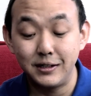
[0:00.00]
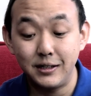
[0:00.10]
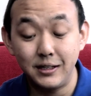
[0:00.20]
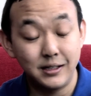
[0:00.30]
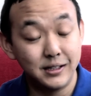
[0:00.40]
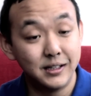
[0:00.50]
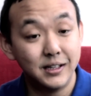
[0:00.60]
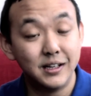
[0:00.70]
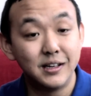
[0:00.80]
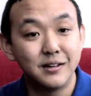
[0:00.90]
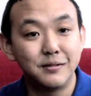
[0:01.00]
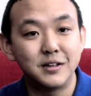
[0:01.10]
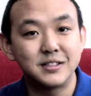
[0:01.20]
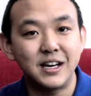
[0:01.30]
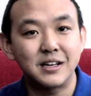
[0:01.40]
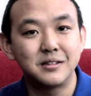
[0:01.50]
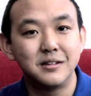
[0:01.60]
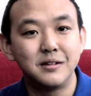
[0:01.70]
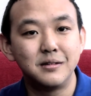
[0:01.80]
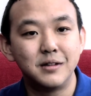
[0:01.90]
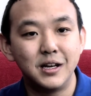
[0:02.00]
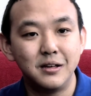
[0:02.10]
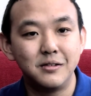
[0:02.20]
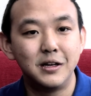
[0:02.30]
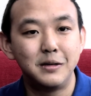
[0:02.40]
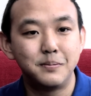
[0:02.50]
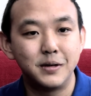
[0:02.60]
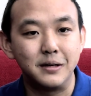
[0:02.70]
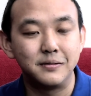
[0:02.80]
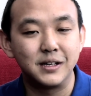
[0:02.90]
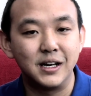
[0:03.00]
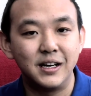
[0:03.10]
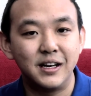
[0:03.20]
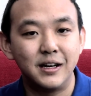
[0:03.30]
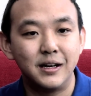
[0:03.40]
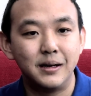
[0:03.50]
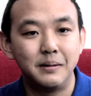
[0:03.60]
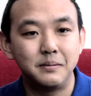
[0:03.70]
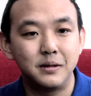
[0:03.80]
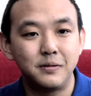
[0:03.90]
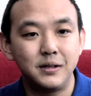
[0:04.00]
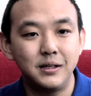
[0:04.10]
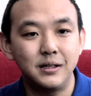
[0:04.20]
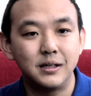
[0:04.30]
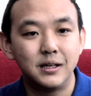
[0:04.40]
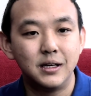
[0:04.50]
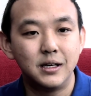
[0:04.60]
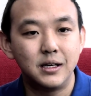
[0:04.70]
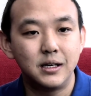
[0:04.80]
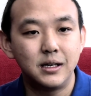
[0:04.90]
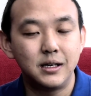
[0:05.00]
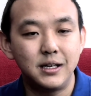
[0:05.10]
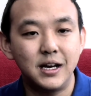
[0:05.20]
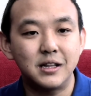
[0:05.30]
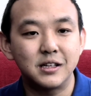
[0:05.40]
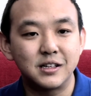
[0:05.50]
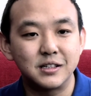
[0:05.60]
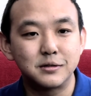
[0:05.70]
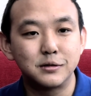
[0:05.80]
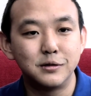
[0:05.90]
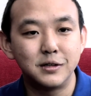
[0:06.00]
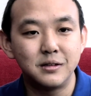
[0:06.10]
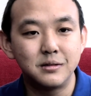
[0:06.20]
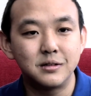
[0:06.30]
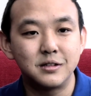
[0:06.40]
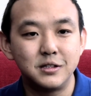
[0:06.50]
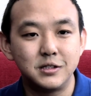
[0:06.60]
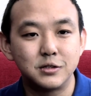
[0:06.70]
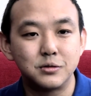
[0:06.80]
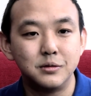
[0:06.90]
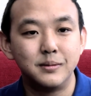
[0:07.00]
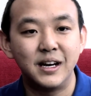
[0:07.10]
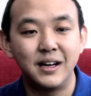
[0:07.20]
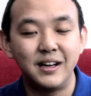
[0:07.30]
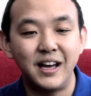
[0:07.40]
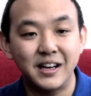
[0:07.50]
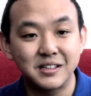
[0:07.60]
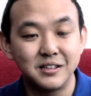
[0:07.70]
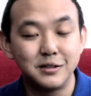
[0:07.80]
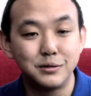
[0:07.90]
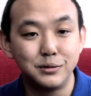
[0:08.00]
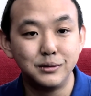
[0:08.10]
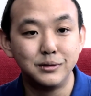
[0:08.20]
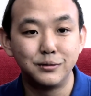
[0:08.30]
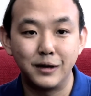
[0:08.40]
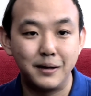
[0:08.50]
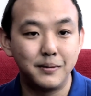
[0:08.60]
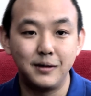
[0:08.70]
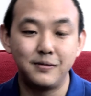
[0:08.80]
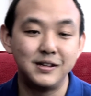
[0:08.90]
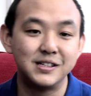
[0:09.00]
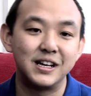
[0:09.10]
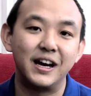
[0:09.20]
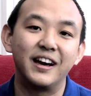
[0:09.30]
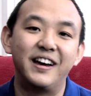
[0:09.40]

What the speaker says: He was actually really brave guy. If he had the guts to go into the teacher's room and actually do whatever he feels like.